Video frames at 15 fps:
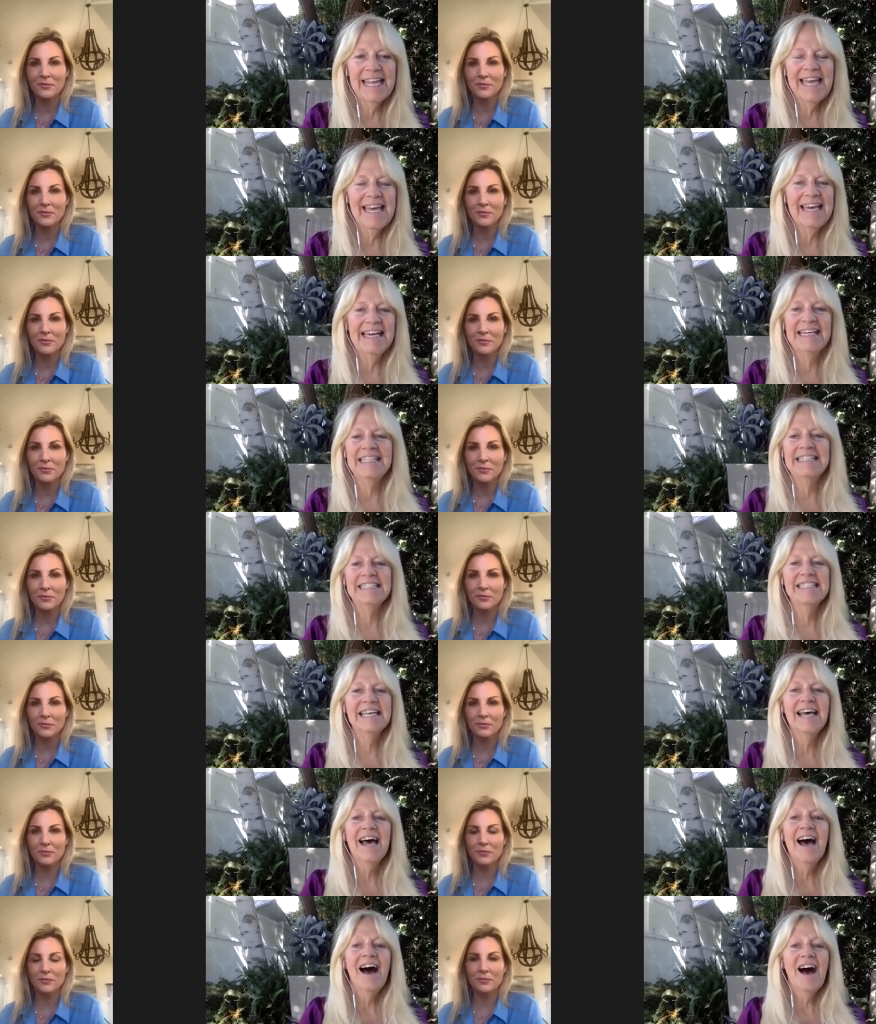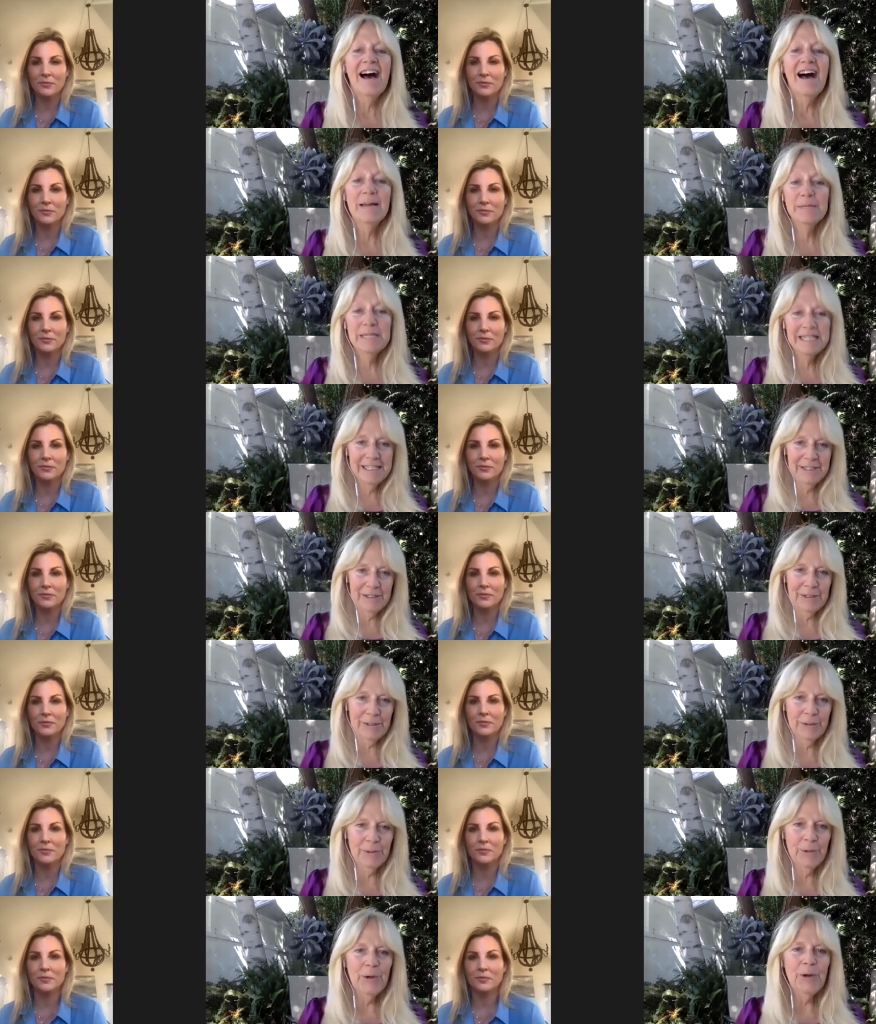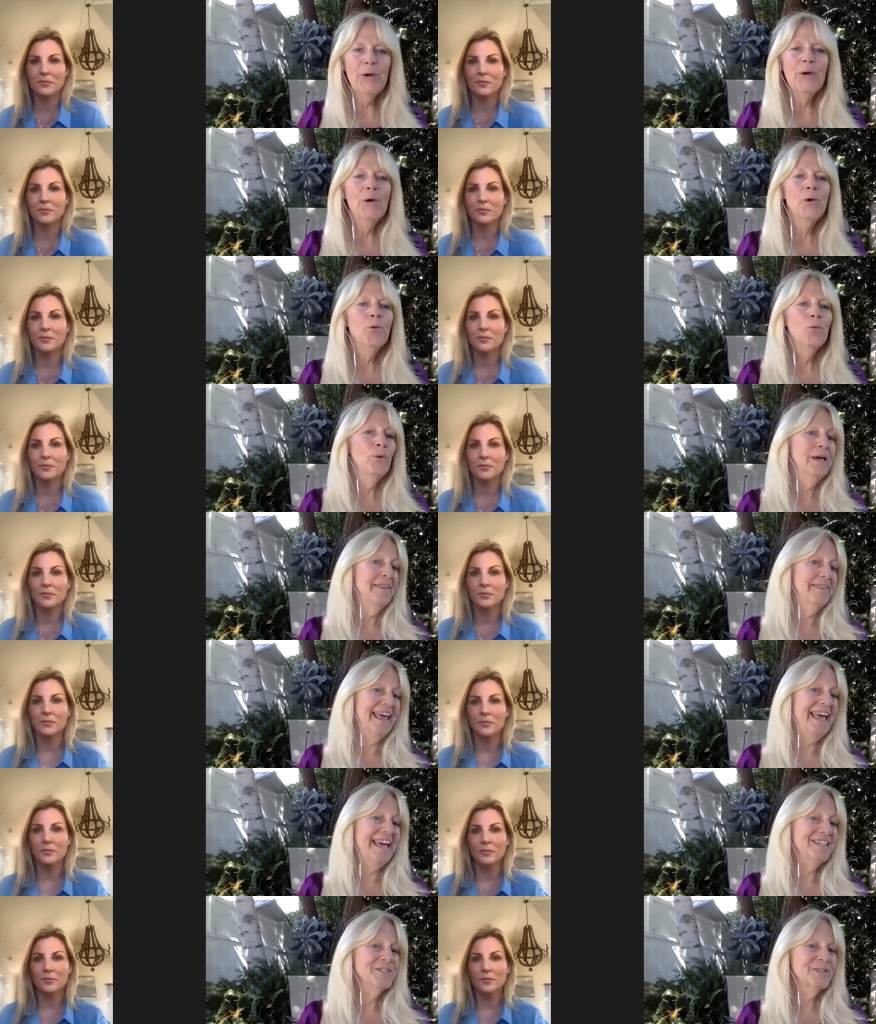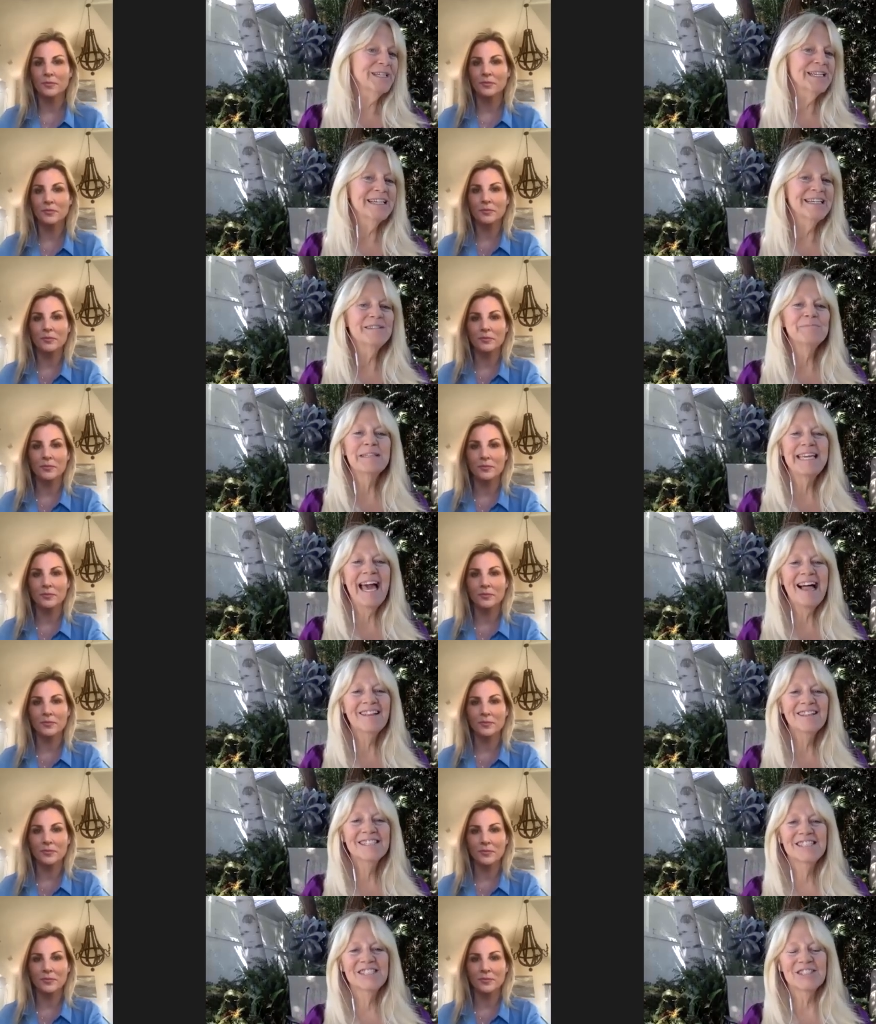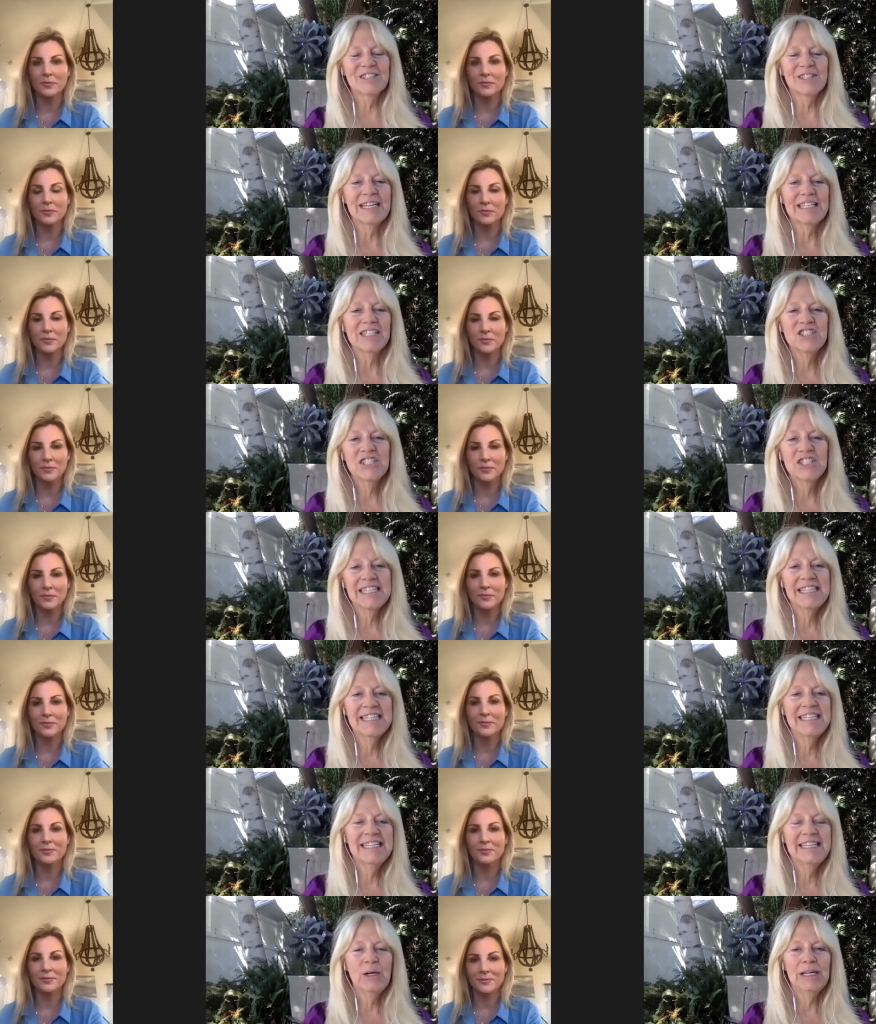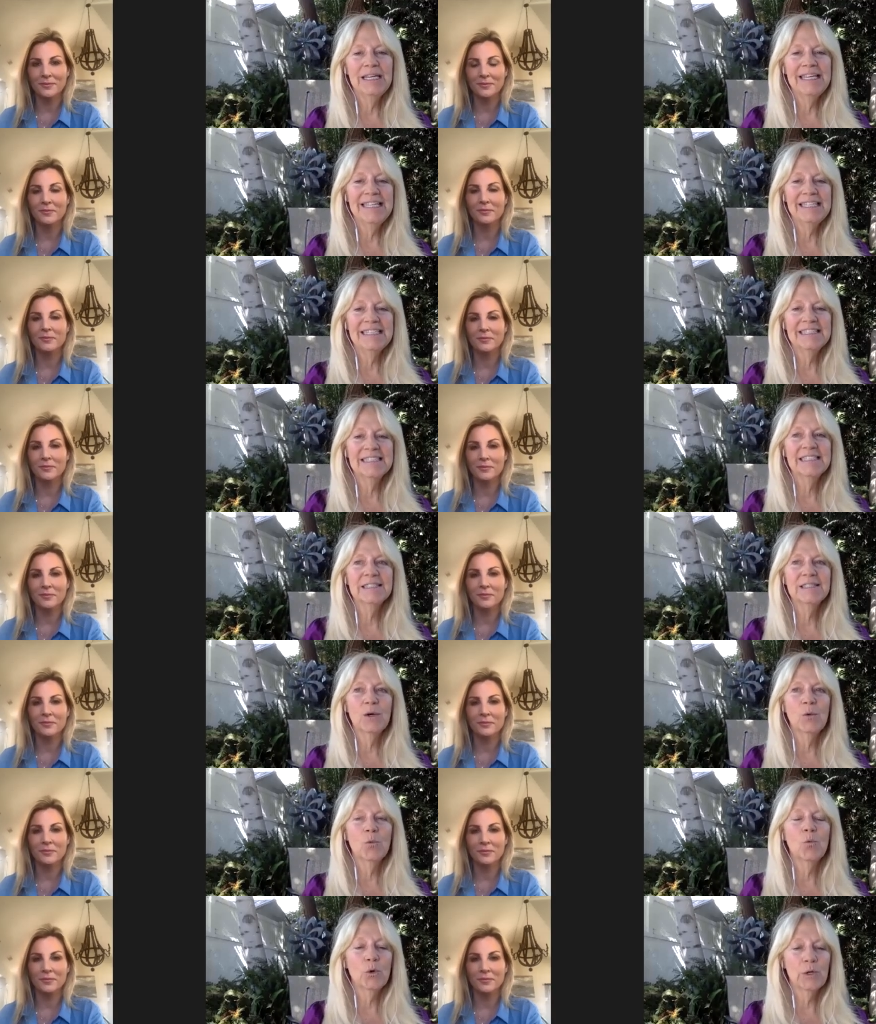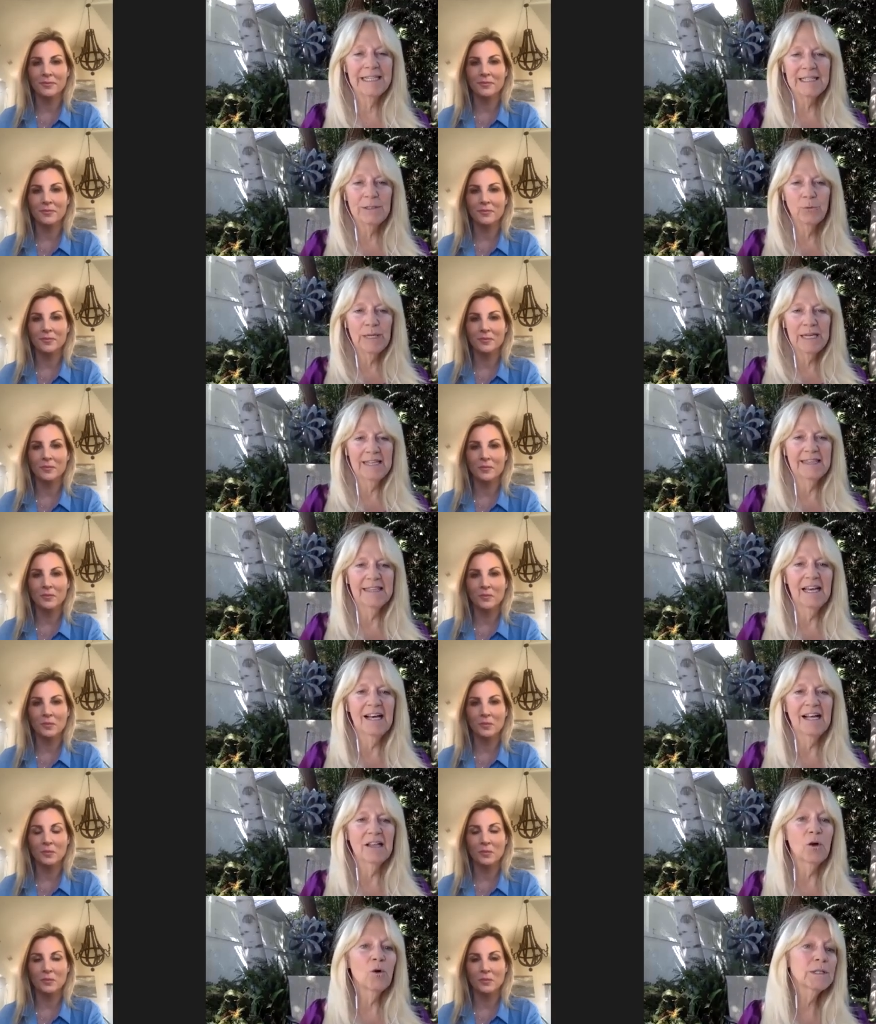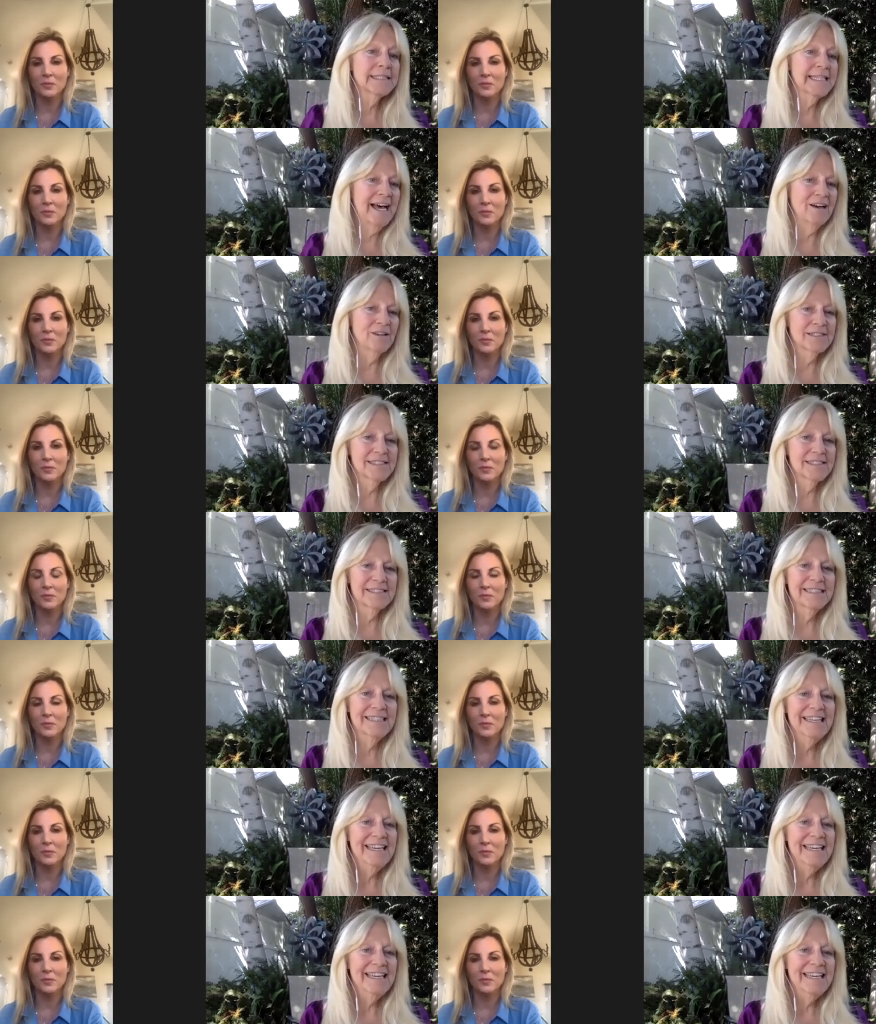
Speaker 1: and I'm here with Andrea McAllister, and she is working with uh, Laura's House.